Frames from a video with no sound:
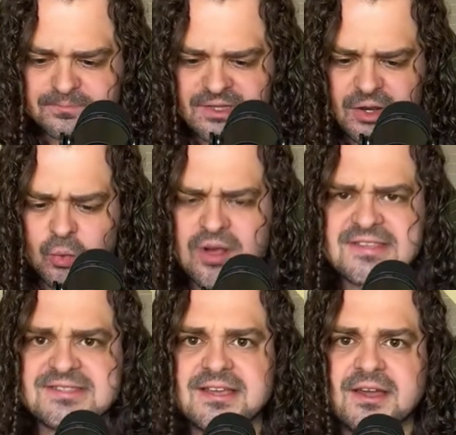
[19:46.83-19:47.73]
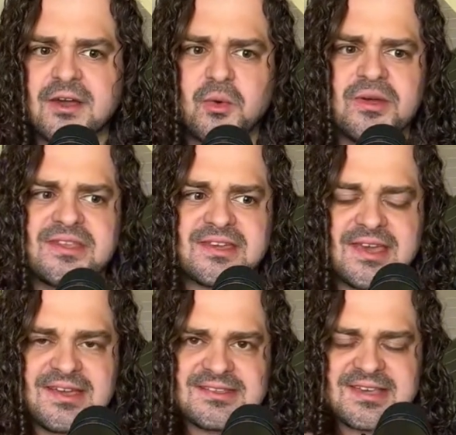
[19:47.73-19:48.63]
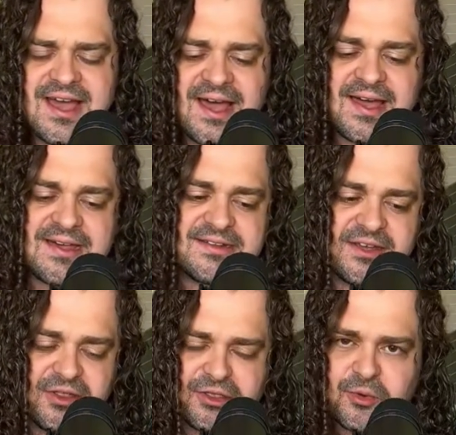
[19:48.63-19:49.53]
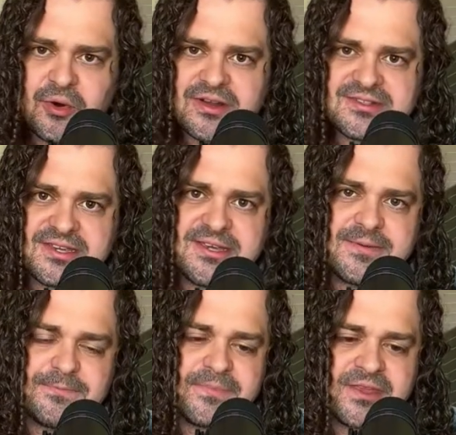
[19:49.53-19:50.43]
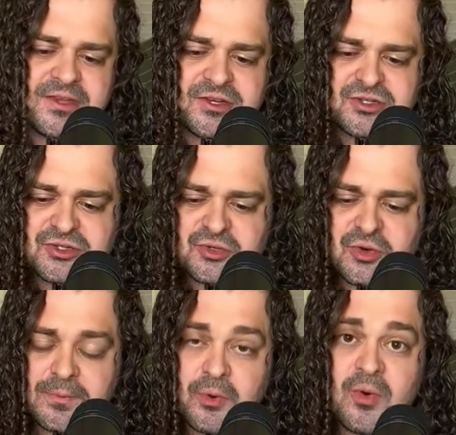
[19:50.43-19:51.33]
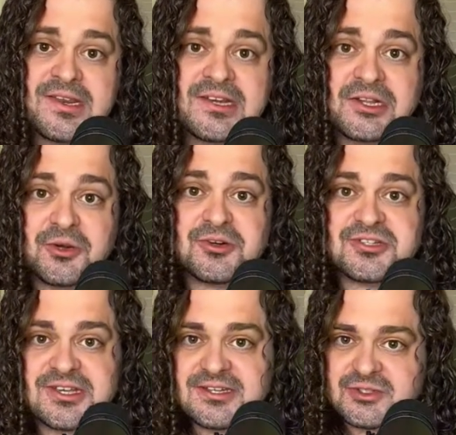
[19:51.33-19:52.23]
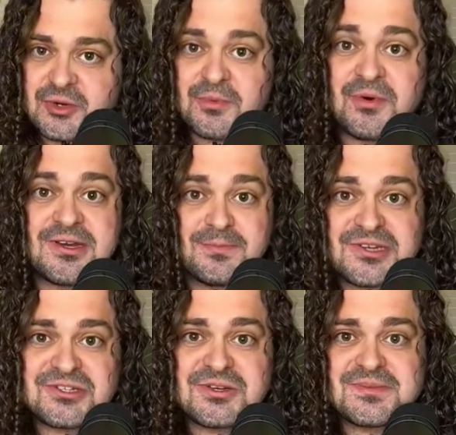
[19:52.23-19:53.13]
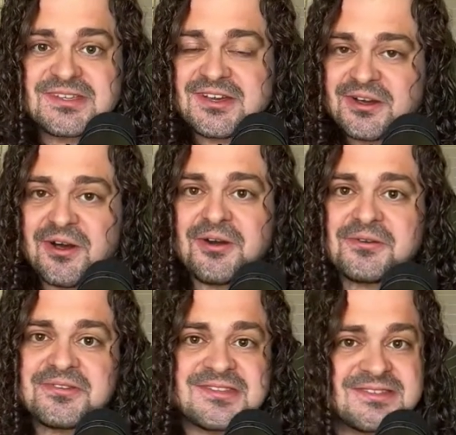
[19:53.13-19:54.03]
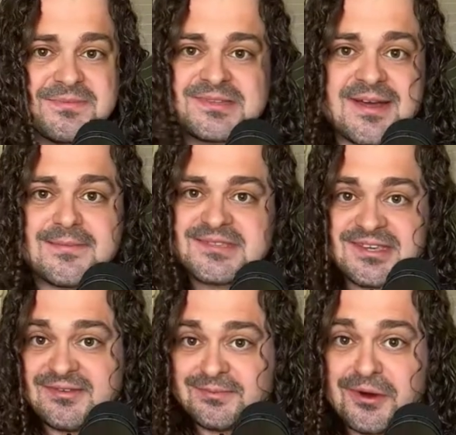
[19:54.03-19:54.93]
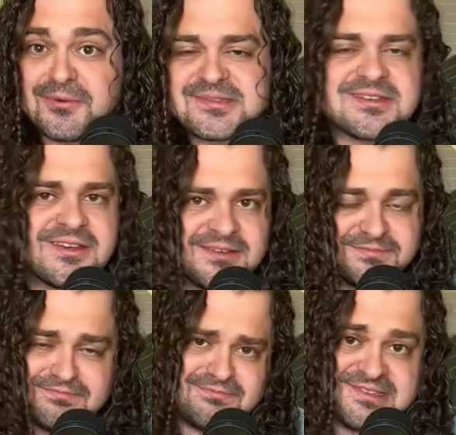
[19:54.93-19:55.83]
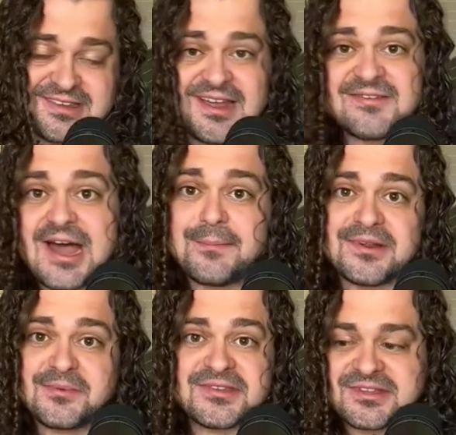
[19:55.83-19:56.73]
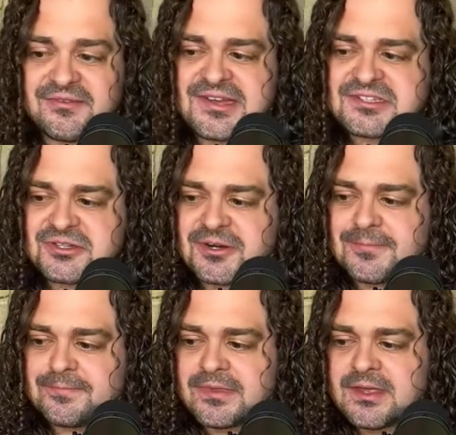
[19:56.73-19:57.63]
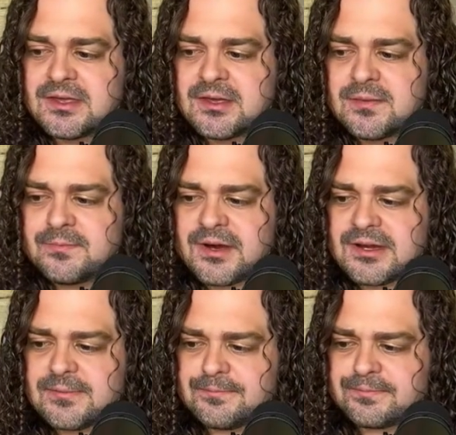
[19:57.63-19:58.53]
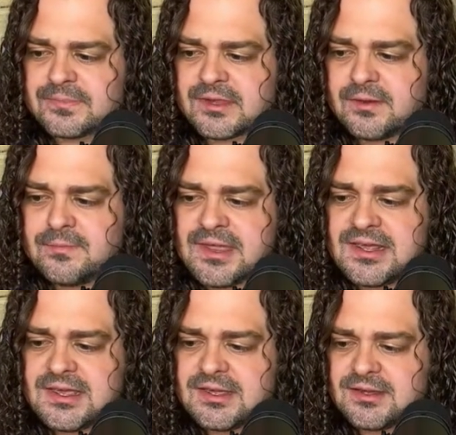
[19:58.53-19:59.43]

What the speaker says: was when the kings had authority to appoint clergy, to appoint bishops, cardinals, and sometimes even popes. This kind of happened with Sylvester. But many